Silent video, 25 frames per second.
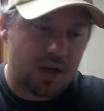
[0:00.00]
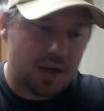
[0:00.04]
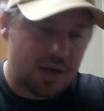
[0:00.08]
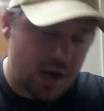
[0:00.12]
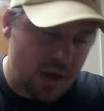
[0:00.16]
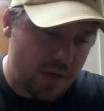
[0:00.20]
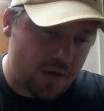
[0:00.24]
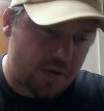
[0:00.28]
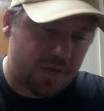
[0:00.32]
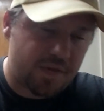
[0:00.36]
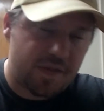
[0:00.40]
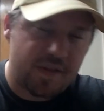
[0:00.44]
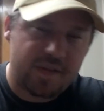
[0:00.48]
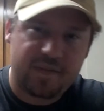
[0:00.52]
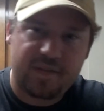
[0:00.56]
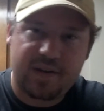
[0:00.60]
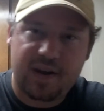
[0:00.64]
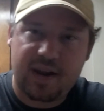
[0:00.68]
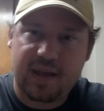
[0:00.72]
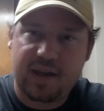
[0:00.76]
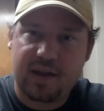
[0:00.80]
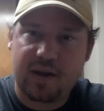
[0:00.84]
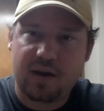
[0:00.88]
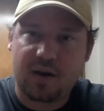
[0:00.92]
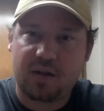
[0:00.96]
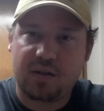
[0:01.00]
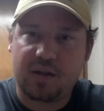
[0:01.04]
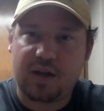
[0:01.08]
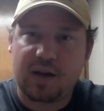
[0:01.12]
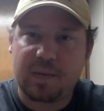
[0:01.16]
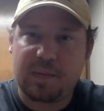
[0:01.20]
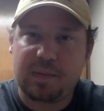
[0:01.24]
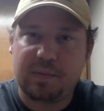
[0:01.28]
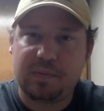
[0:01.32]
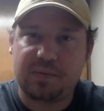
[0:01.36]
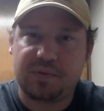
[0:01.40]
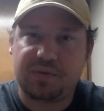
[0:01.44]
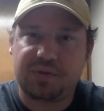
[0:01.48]
Another thing that I hear a
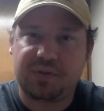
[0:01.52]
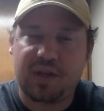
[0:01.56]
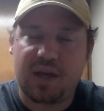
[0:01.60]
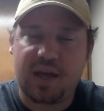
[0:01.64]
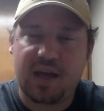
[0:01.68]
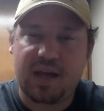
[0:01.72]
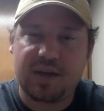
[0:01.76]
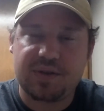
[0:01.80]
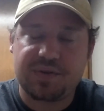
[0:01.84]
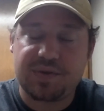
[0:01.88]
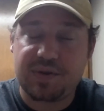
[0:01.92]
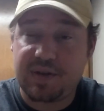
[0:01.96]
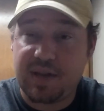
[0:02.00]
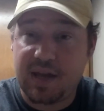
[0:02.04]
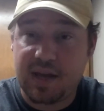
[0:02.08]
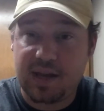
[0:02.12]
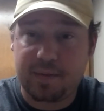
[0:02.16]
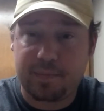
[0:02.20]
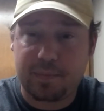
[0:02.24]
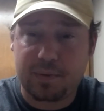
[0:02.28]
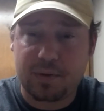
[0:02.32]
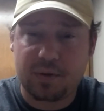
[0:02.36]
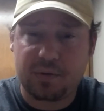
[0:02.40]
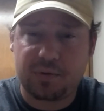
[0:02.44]
lot of people say is they take it